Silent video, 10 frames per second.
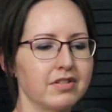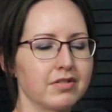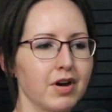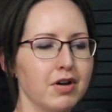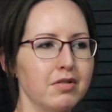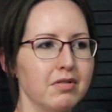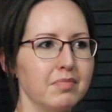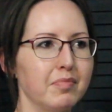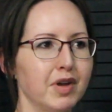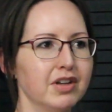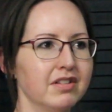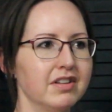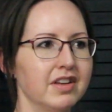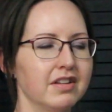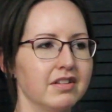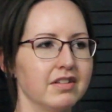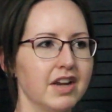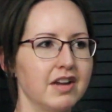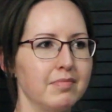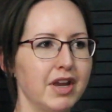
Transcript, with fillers: grow and build and and